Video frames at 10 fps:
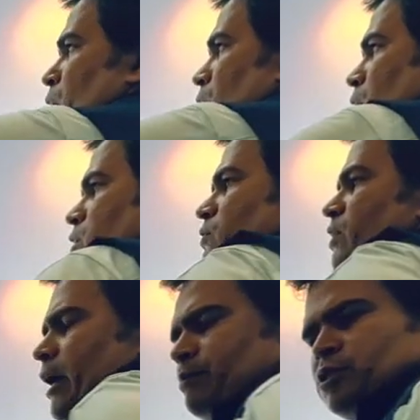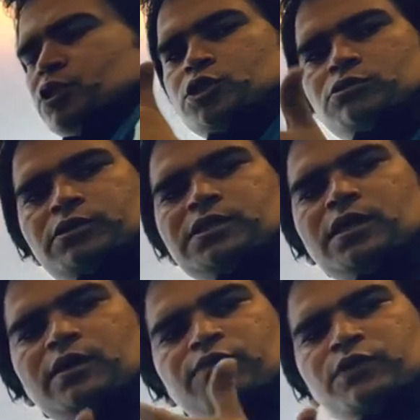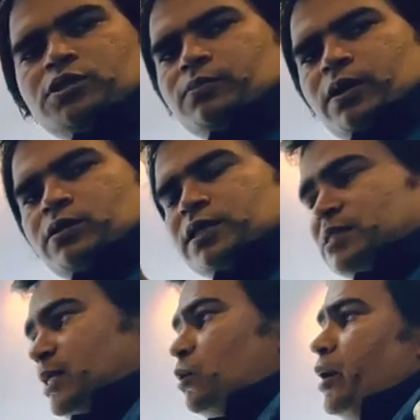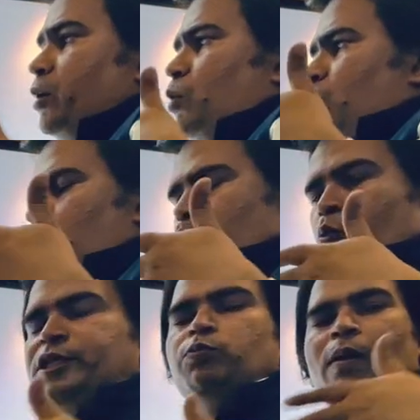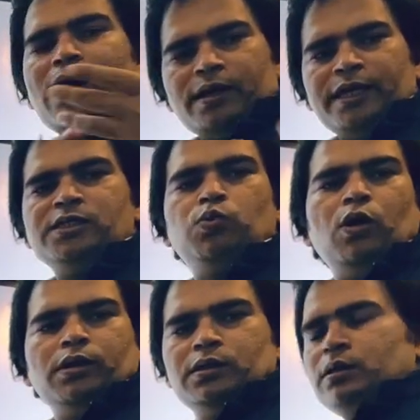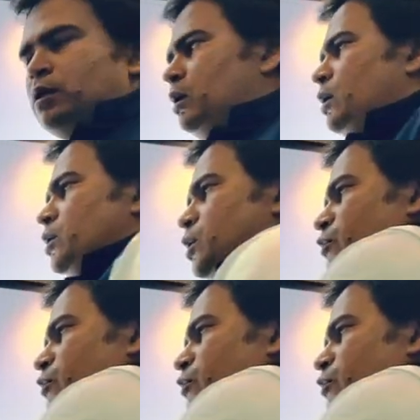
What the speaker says: lots of times the students are confused about this, like, okay, which part is what? So